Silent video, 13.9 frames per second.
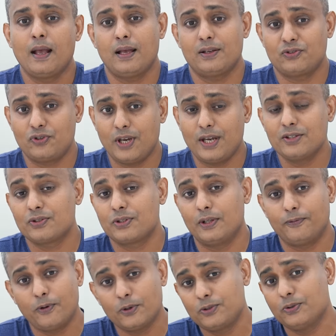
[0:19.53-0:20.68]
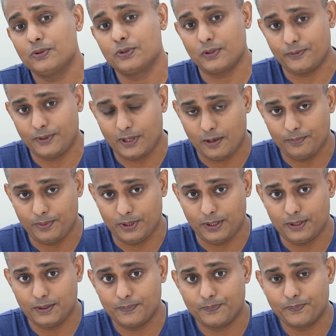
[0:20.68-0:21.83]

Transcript: has changed the fortunes of the company.